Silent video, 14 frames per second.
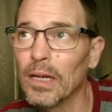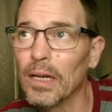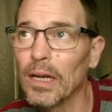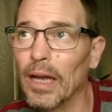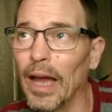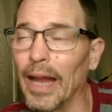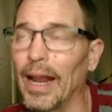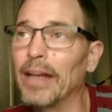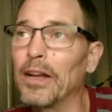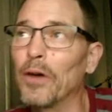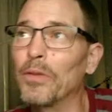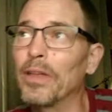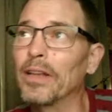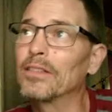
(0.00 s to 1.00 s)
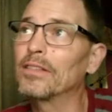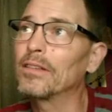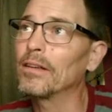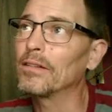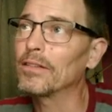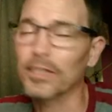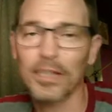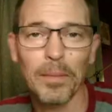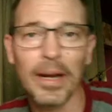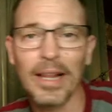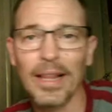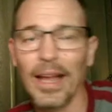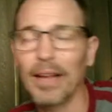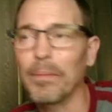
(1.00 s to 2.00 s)
And I know that to somebody
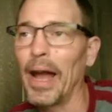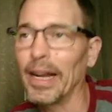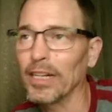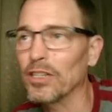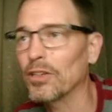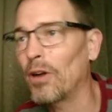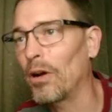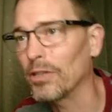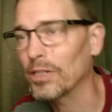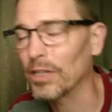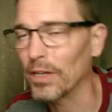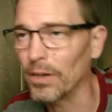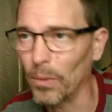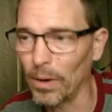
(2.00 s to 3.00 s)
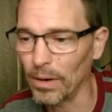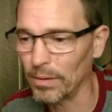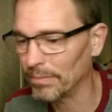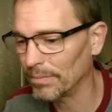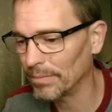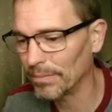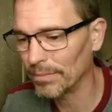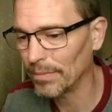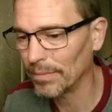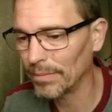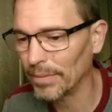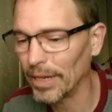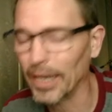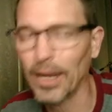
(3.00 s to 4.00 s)
like Magnus Carlsen or
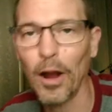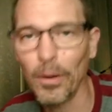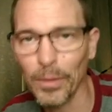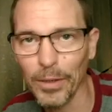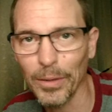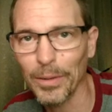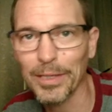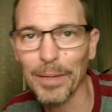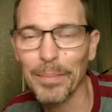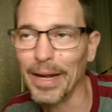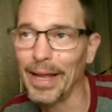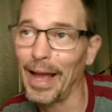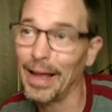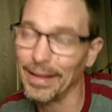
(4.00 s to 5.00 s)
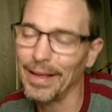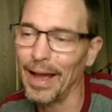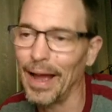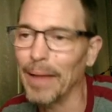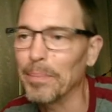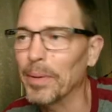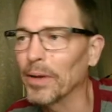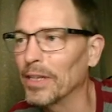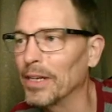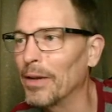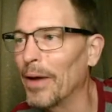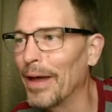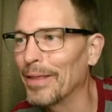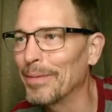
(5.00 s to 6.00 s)
Hikaru or somebody, I yeah, I barely know
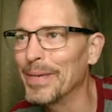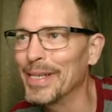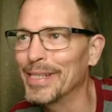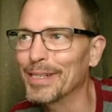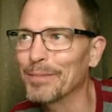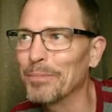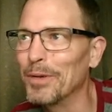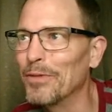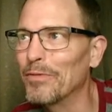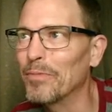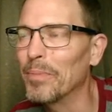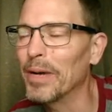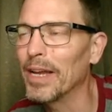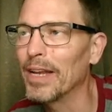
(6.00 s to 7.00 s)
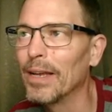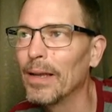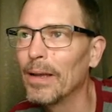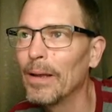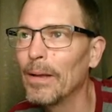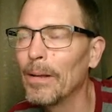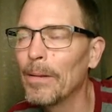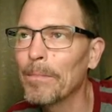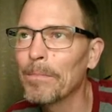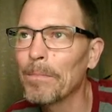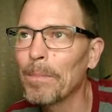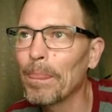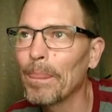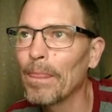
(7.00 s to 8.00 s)
how the pieces move, but
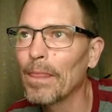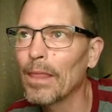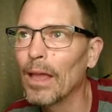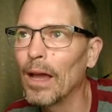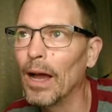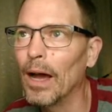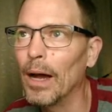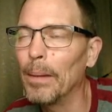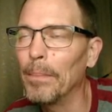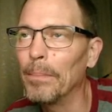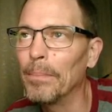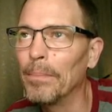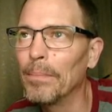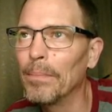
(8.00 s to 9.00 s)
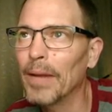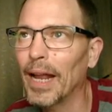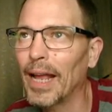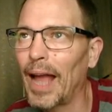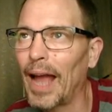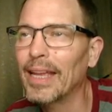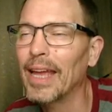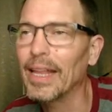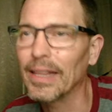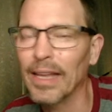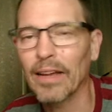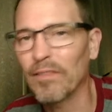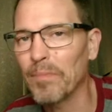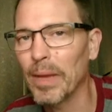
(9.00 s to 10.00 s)
um, but I, I can't
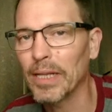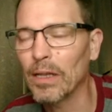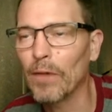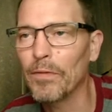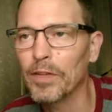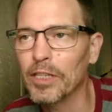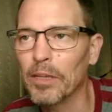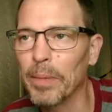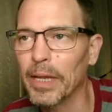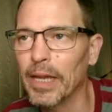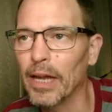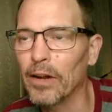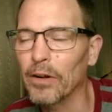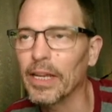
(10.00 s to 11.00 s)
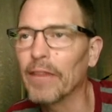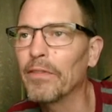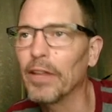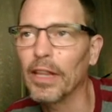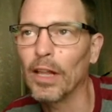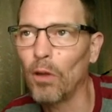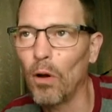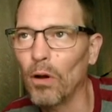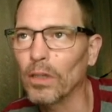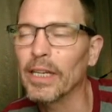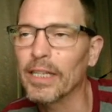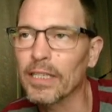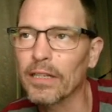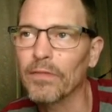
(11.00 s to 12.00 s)
think of myself as a beginner given the long
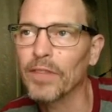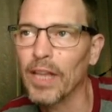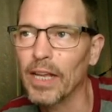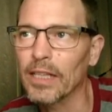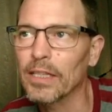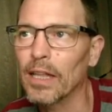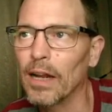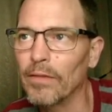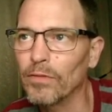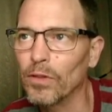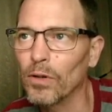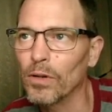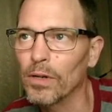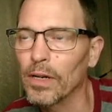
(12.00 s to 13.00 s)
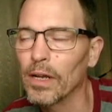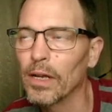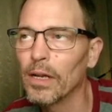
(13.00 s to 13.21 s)
list of things that I've learned.